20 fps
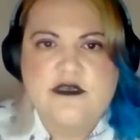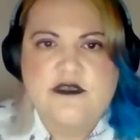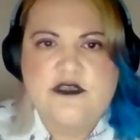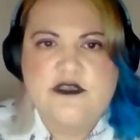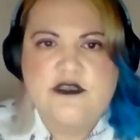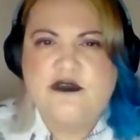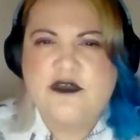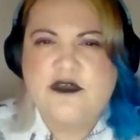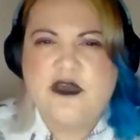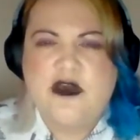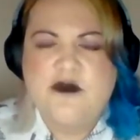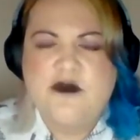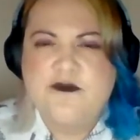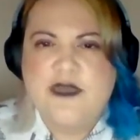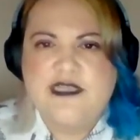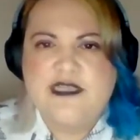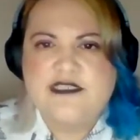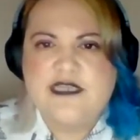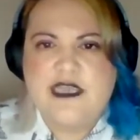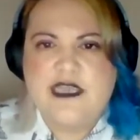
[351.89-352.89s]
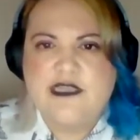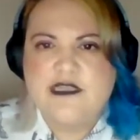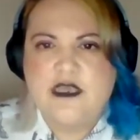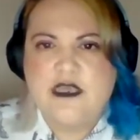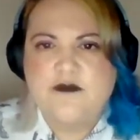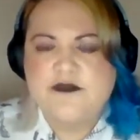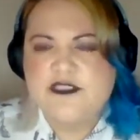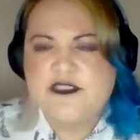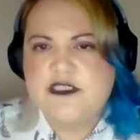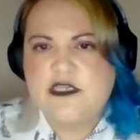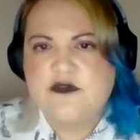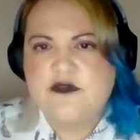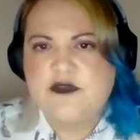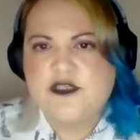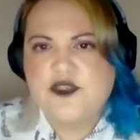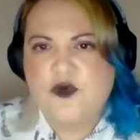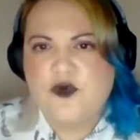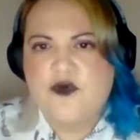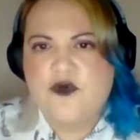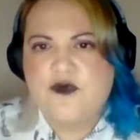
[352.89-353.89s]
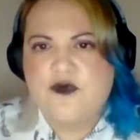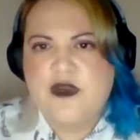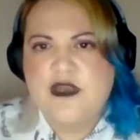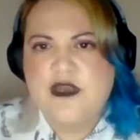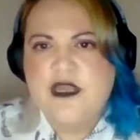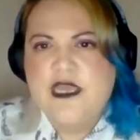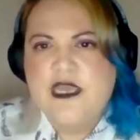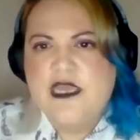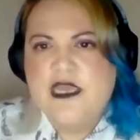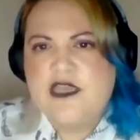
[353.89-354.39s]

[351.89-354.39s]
You can't maintain that mysterious aura